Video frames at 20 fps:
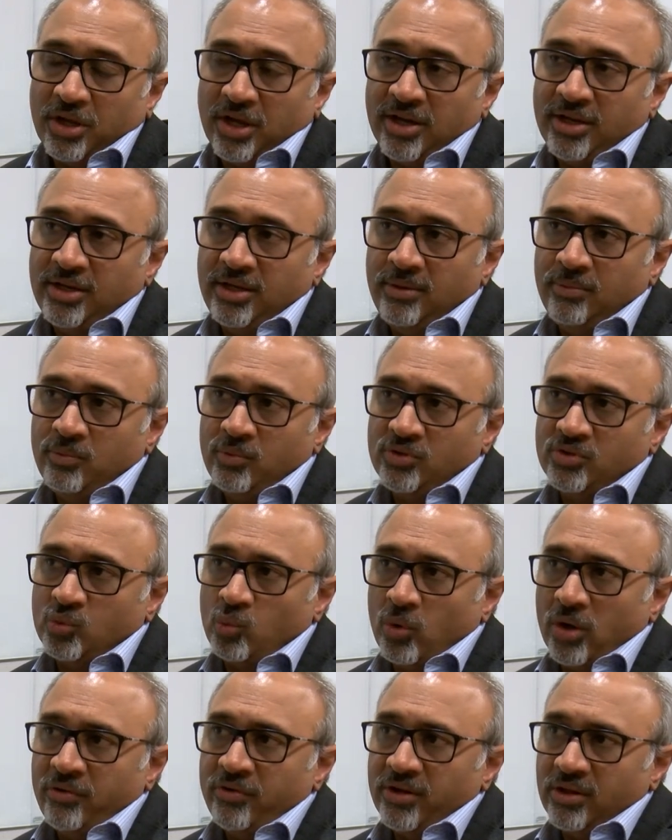I was
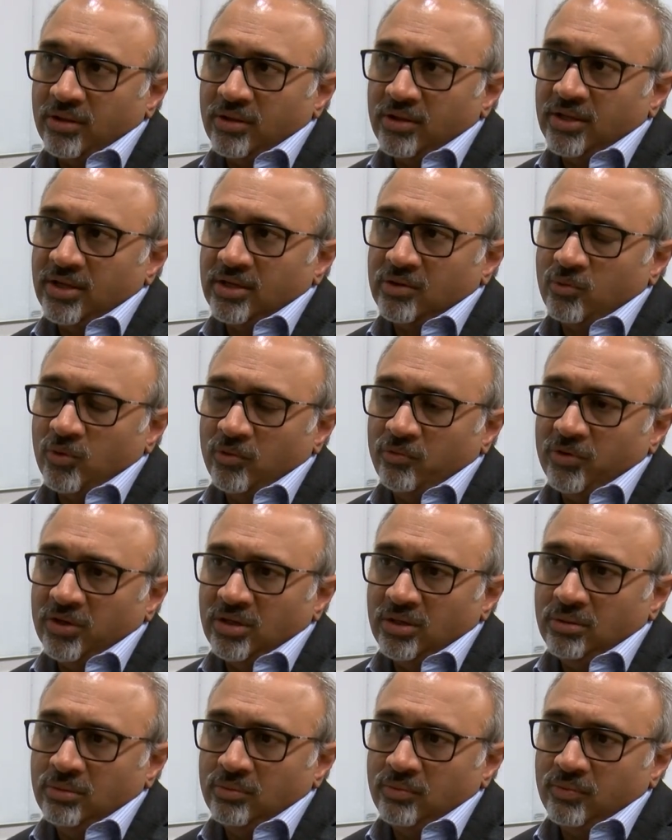worried that when
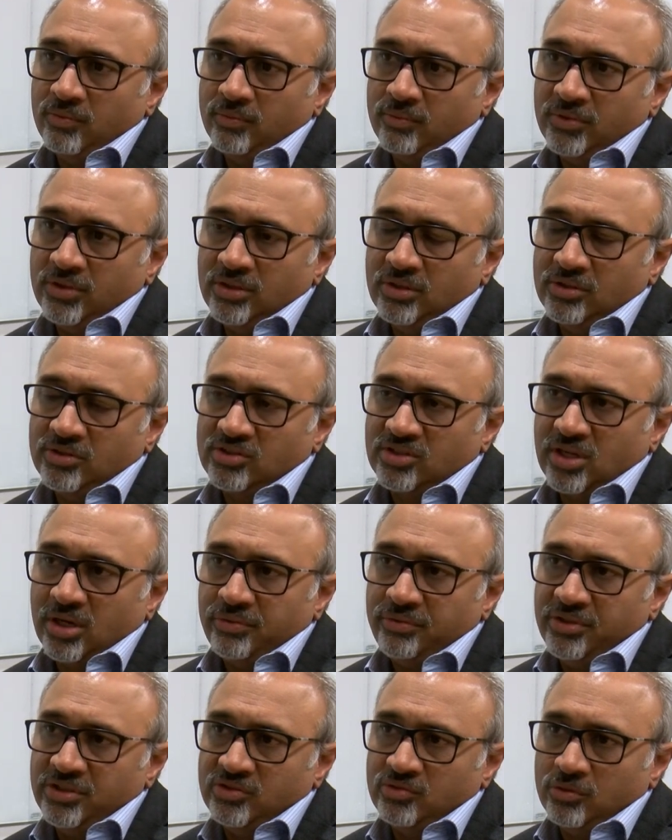the
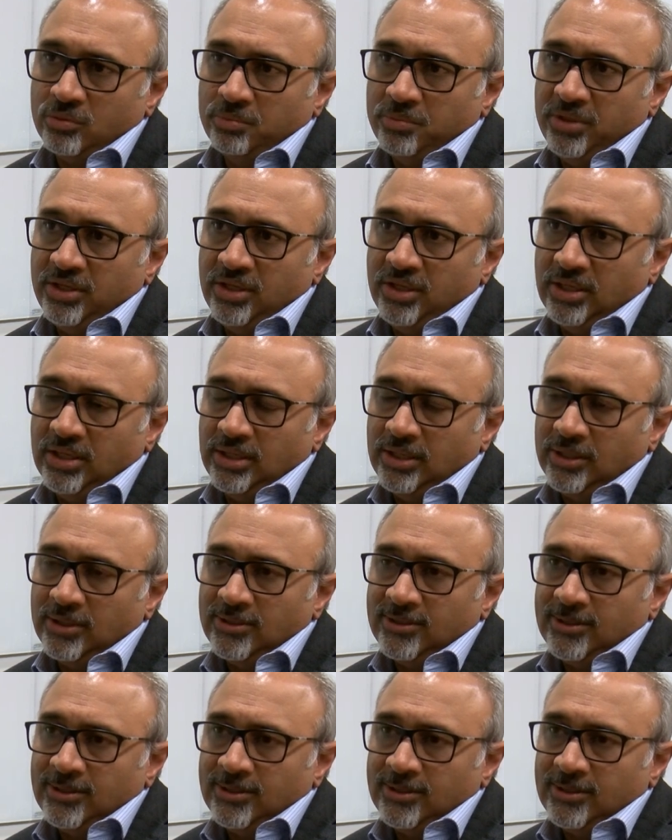discoveries would be,